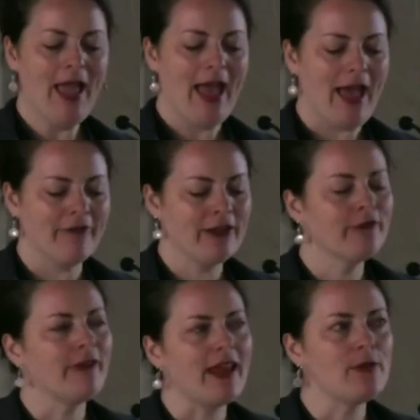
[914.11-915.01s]

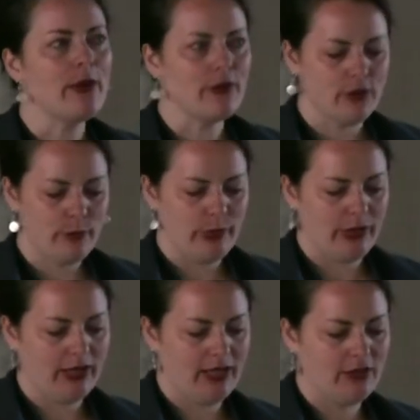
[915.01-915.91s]
Having read about the
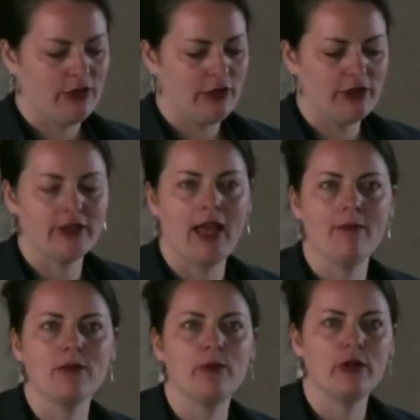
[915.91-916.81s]
book in the New York
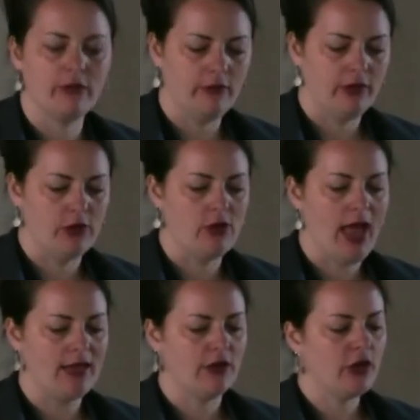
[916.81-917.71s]
Times Book Review
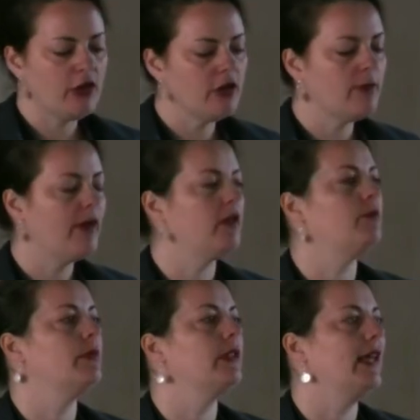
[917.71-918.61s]
and heard about
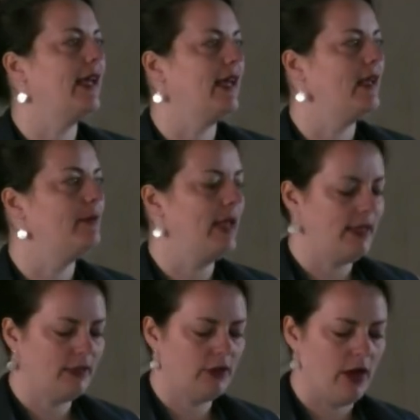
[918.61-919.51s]
a play
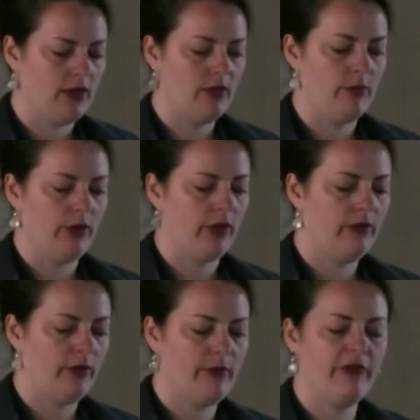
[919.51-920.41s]
based on the book
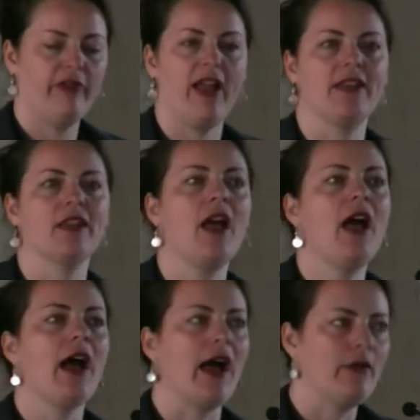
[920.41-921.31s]
from a friend,
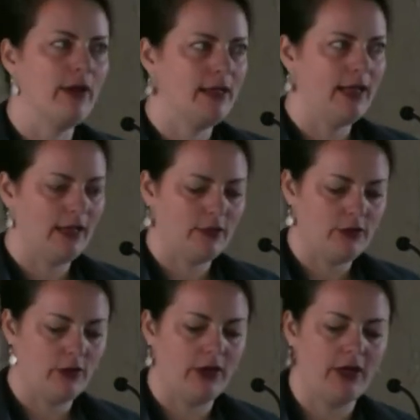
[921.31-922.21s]
I went
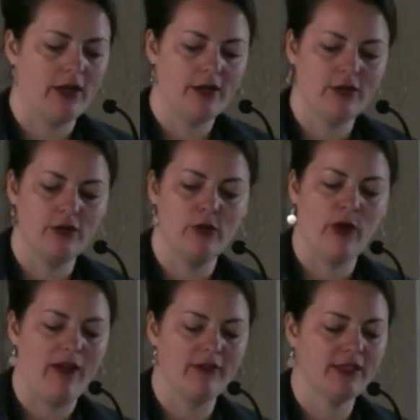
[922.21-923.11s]
next door to the
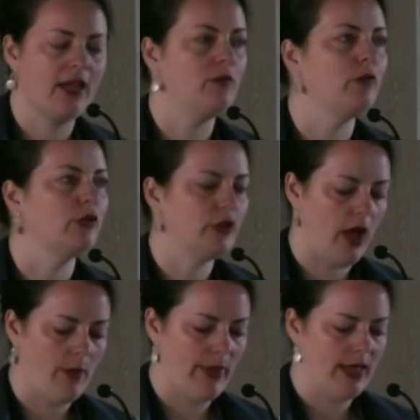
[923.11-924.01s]
Provincetown
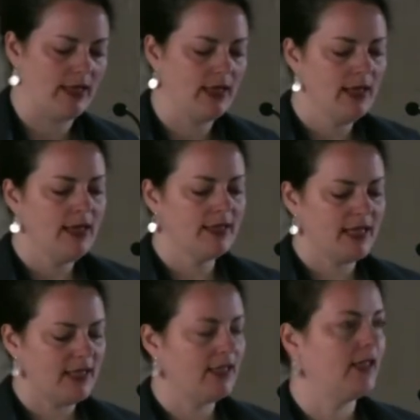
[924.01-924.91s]
bookshop and
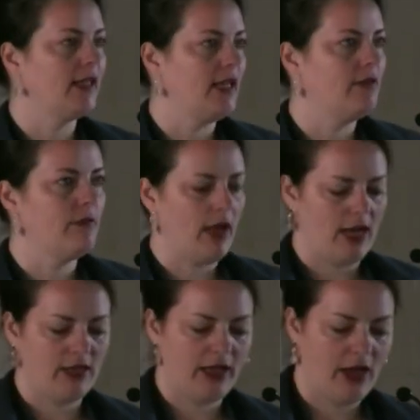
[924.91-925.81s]
said to Clayton
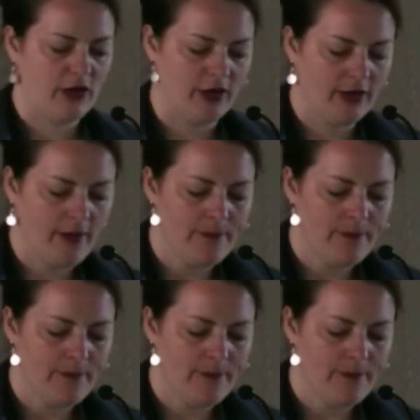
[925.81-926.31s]
behind the counter,